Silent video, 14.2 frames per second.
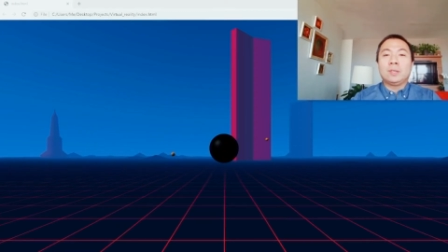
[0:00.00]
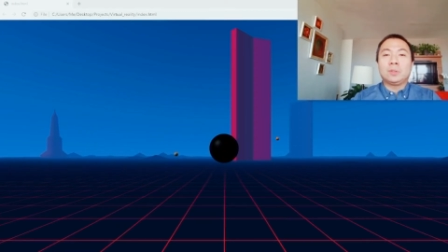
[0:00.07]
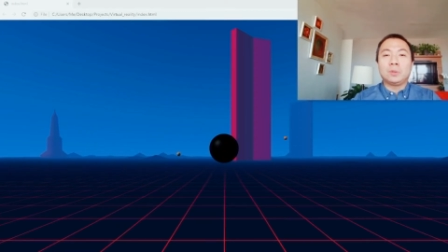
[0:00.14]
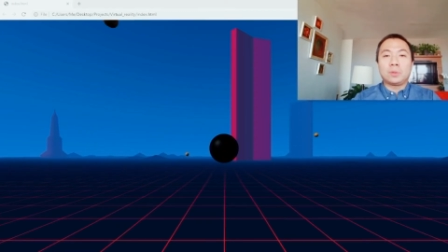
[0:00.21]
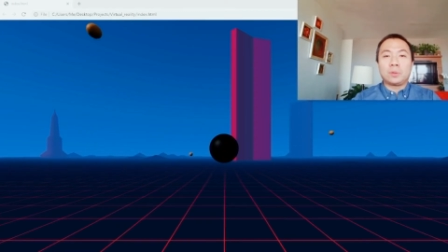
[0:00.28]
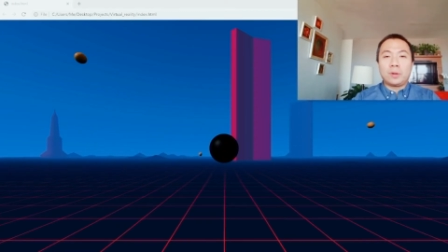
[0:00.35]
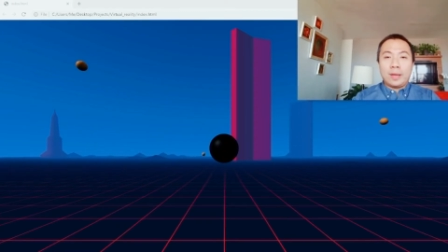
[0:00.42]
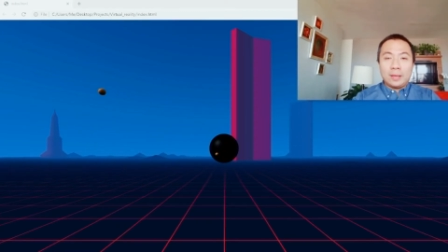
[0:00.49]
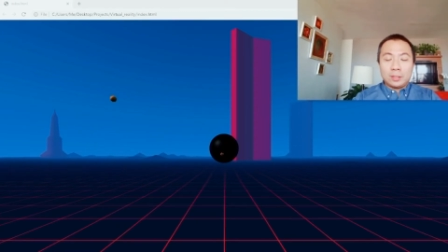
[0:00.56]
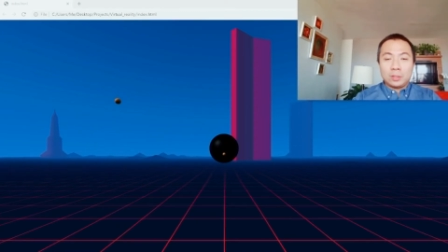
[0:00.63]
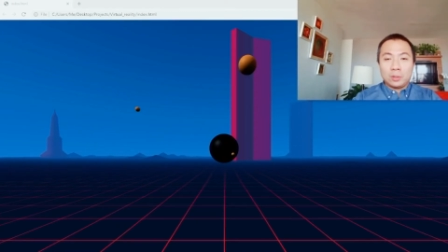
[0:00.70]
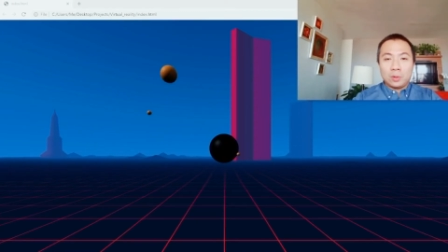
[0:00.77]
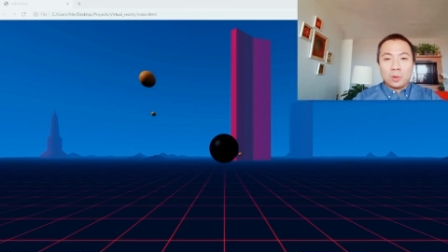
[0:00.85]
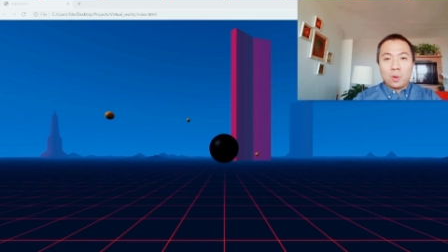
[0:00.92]
to
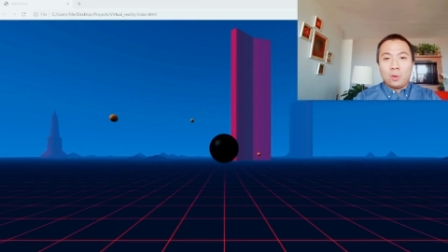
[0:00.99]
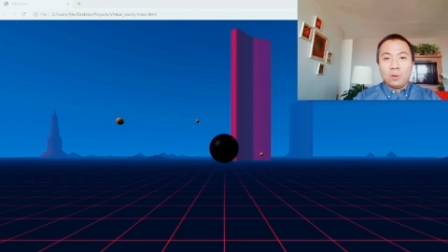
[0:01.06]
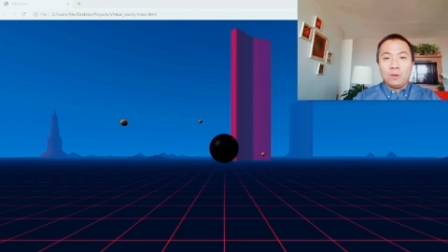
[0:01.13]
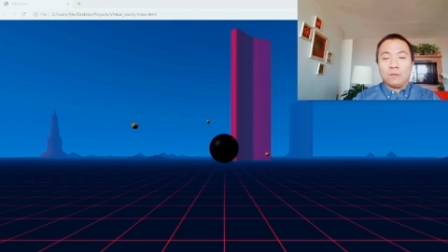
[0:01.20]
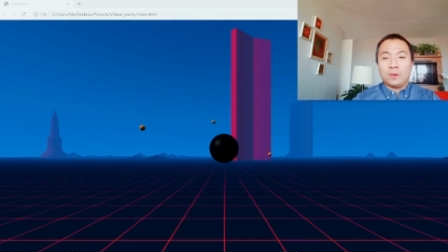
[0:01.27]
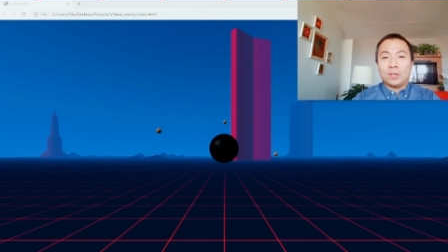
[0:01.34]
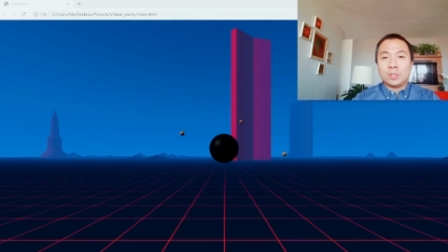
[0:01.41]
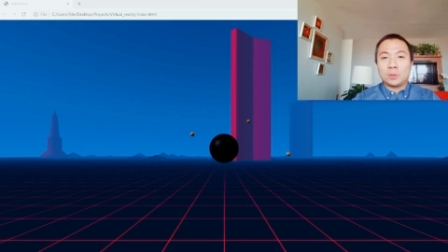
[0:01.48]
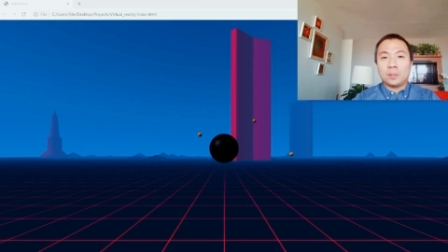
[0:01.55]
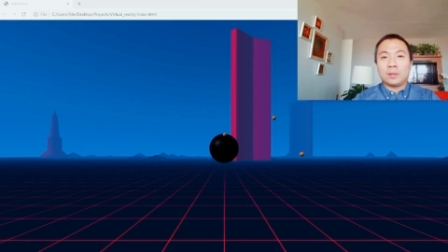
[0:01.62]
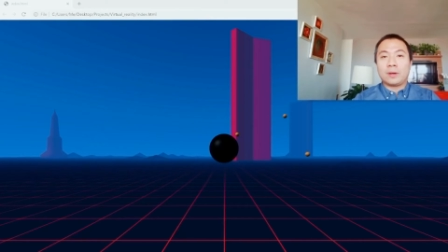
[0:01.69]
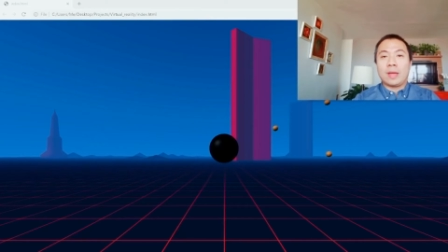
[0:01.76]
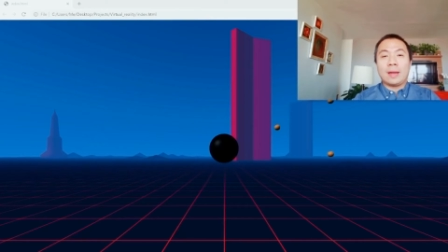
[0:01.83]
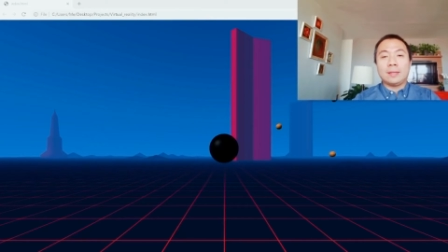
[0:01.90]
create your own
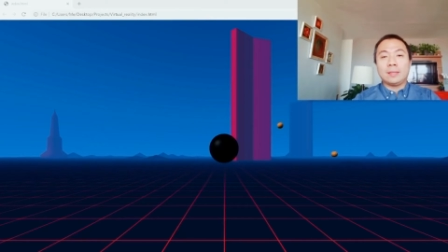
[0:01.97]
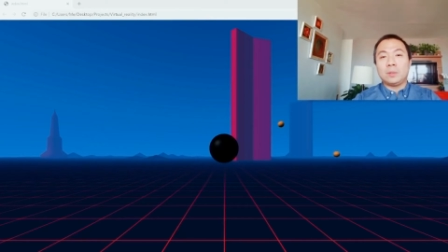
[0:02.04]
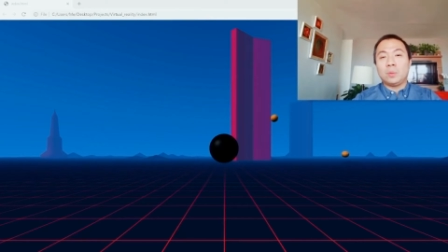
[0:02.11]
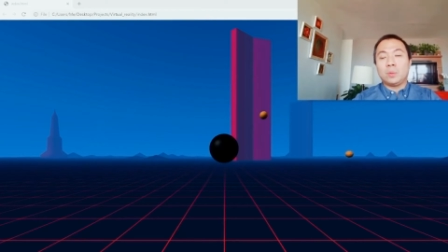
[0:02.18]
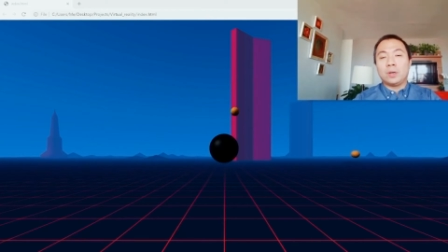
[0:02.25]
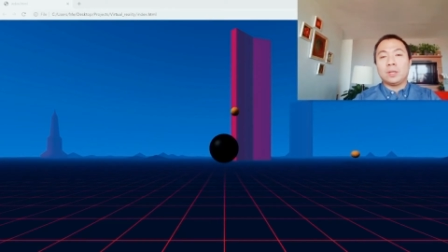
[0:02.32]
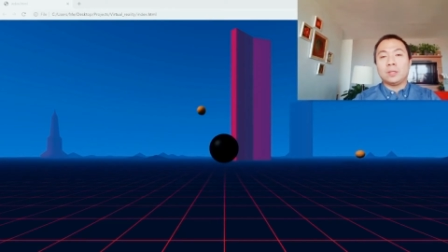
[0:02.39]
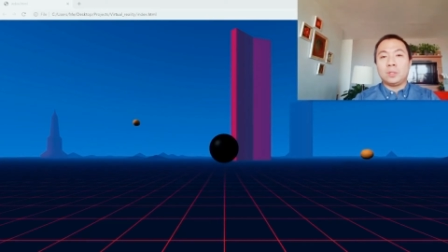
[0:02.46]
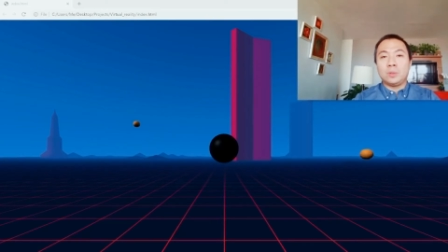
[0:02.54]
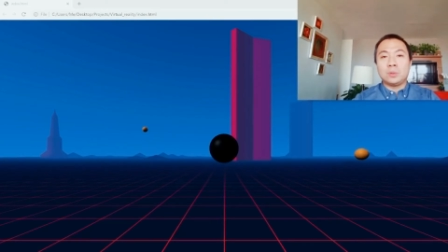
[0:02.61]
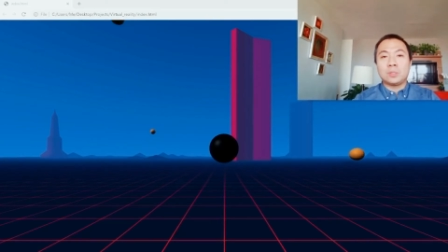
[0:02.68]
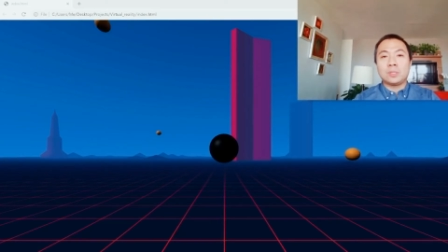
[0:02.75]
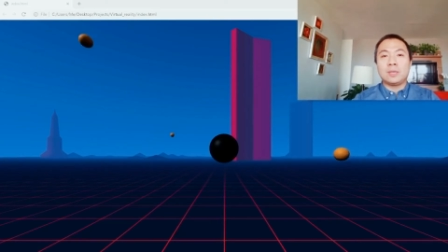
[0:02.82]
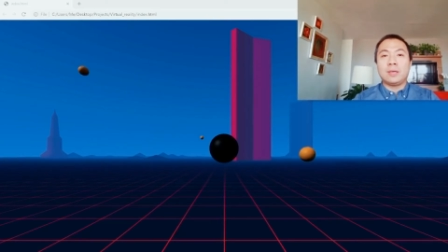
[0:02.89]
virtual reality world
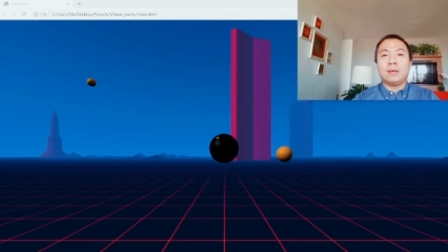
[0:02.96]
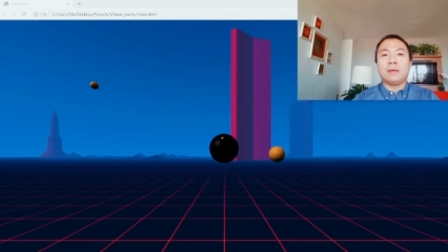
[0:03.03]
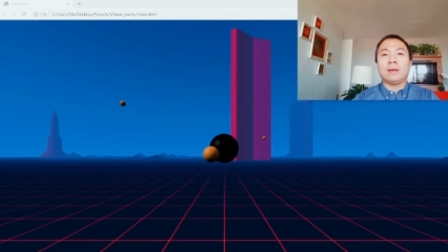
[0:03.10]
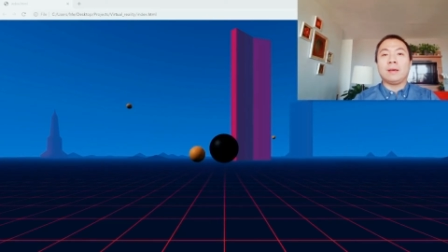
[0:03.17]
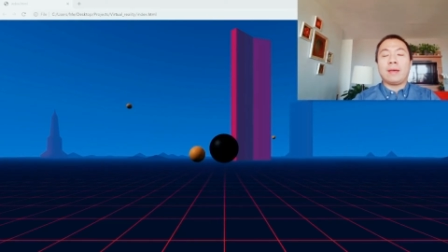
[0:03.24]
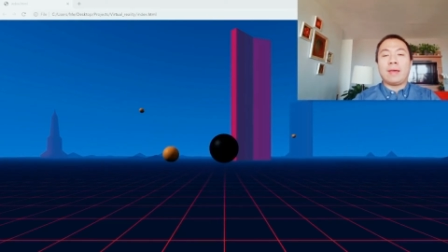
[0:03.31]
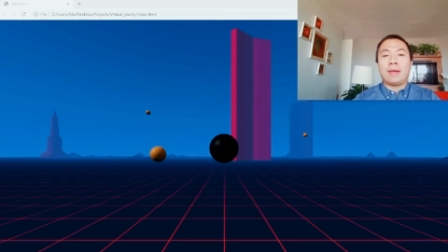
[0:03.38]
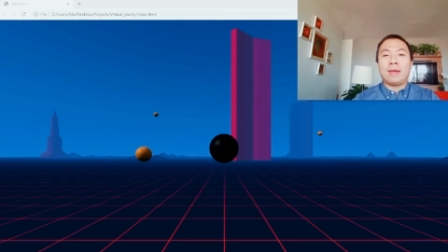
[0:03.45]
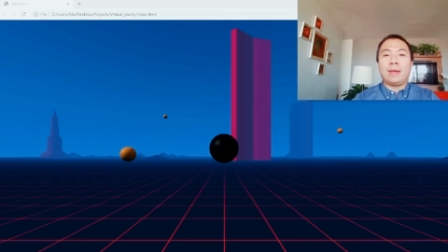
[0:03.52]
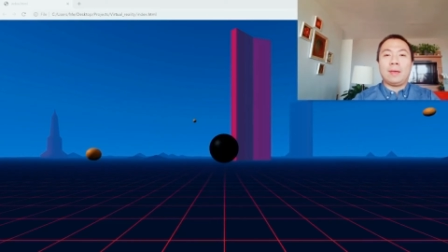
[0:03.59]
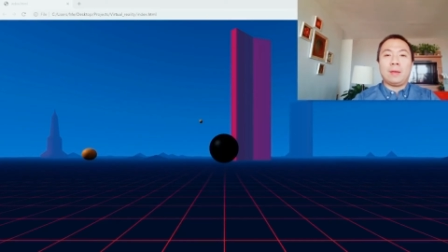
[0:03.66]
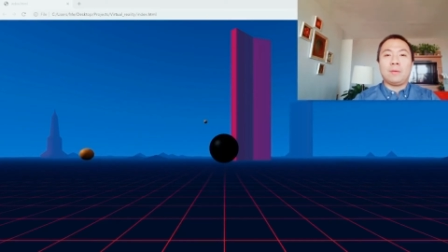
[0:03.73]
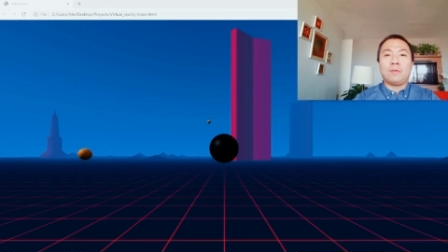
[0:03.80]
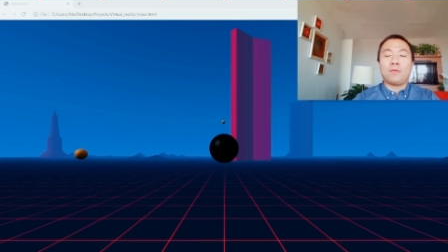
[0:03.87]
using
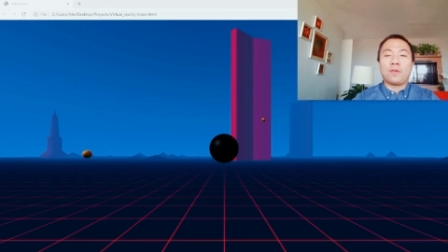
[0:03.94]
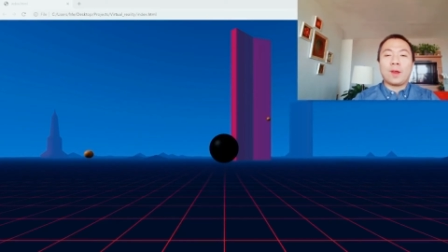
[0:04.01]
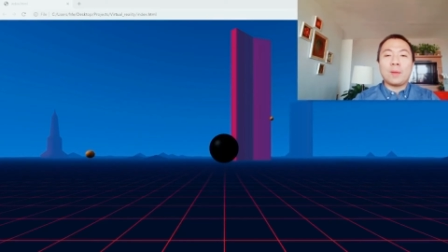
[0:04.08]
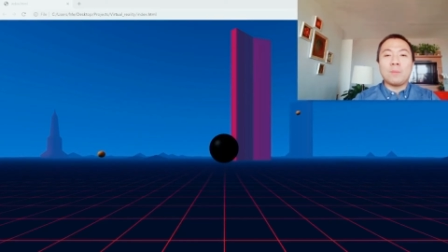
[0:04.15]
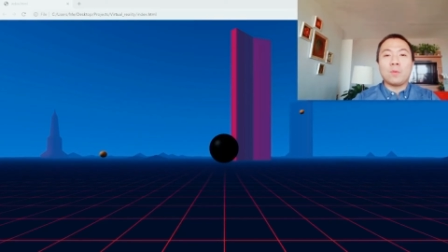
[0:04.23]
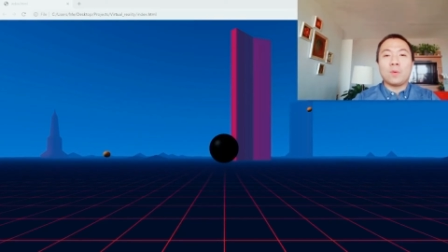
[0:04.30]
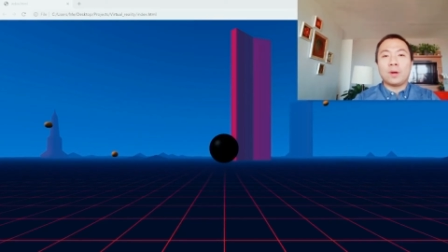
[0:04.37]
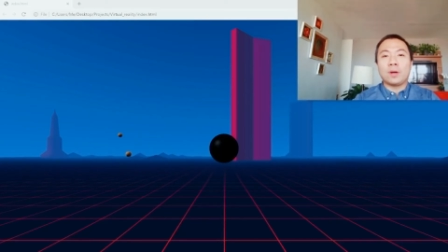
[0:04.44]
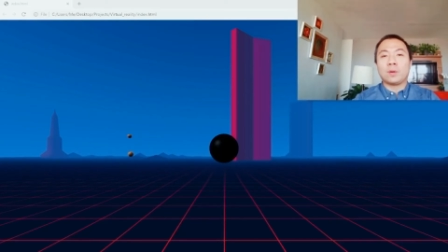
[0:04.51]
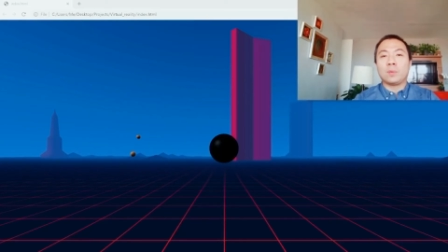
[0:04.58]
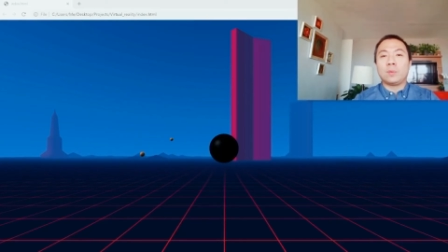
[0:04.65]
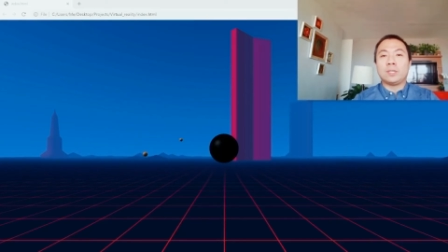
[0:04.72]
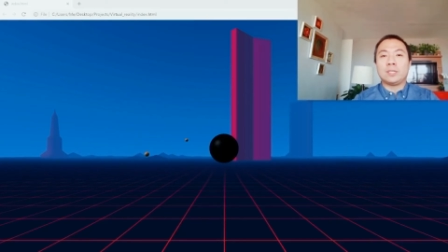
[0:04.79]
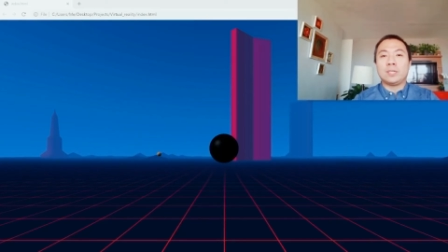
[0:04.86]
a
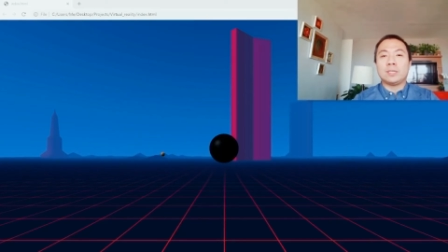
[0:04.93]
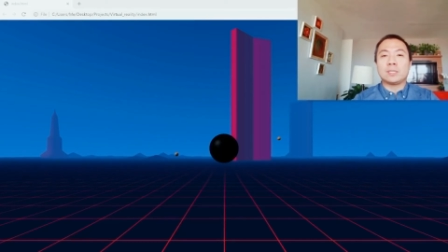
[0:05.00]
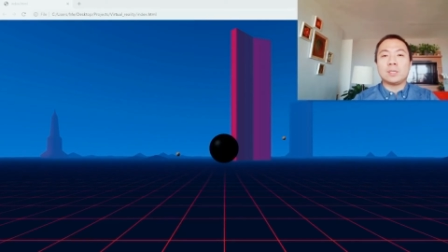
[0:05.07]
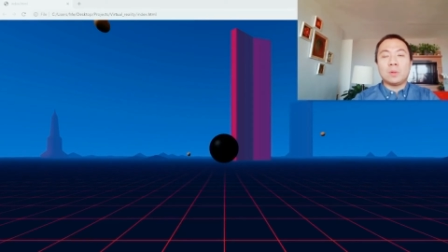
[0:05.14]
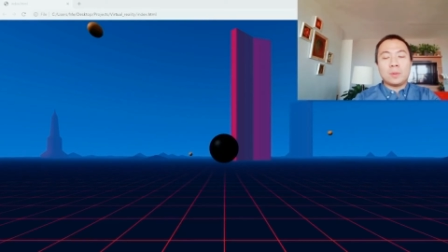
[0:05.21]
framework which is so